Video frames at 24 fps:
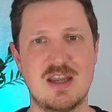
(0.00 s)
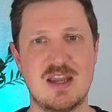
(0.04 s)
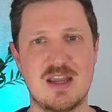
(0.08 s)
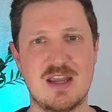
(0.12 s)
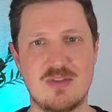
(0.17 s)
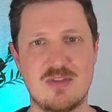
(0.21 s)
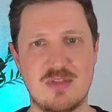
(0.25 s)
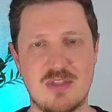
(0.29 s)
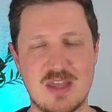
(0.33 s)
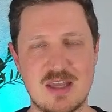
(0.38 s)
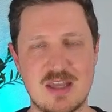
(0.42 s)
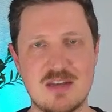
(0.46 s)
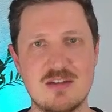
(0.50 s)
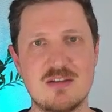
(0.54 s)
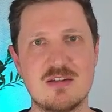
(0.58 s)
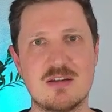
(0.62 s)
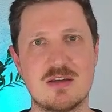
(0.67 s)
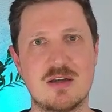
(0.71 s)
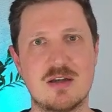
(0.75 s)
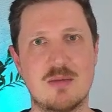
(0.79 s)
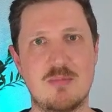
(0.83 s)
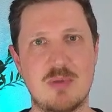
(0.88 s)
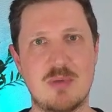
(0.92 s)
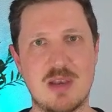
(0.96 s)
and
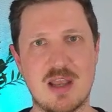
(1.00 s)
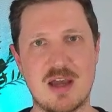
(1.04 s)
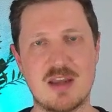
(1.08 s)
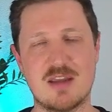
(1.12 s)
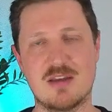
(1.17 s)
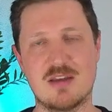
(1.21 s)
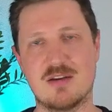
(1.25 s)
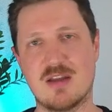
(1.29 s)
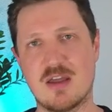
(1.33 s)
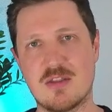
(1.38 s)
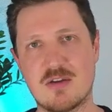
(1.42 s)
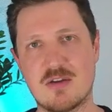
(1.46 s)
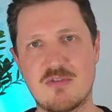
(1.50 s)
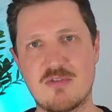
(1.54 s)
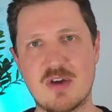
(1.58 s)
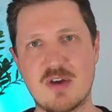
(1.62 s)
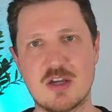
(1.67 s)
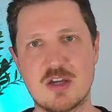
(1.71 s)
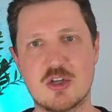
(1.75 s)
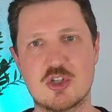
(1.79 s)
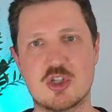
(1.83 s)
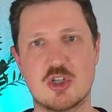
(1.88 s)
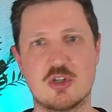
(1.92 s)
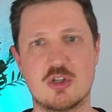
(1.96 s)
then apply another
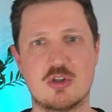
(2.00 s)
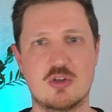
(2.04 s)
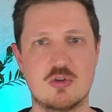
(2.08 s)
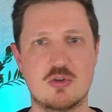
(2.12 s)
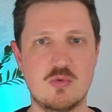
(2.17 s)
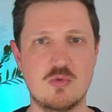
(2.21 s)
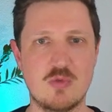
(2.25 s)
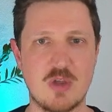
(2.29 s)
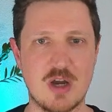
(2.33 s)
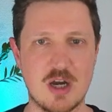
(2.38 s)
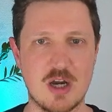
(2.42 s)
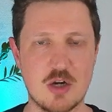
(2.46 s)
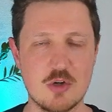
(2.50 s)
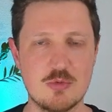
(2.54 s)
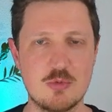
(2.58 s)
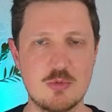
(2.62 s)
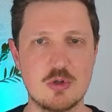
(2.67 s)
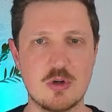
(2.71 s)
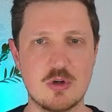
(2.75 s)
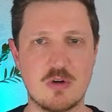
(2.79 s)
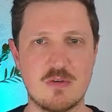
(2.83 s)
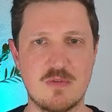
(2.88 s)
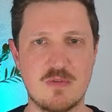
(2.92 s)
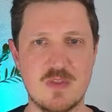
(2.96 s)
function to the
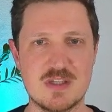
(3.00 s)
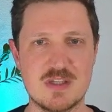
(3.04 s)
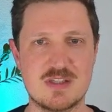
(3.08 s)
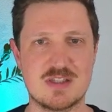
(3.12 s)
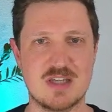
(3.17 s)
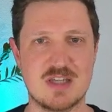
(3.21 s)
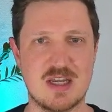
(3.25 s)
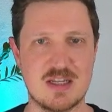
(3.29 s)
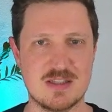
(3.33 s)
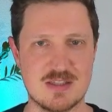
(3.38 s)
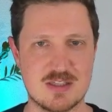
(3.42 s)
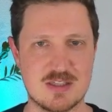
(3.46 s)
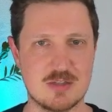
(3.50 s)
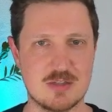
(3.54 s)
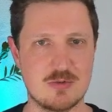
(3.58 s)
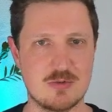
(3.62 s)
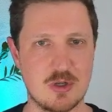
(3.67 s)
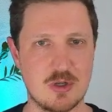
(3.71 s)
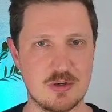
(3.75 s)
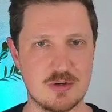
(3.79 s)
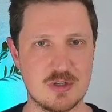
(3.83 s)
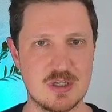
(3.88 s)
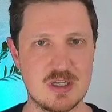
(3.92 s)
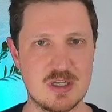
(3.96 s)
output of this and
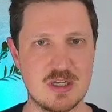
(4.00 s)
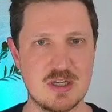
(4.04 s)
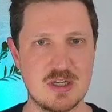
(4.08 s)
so on.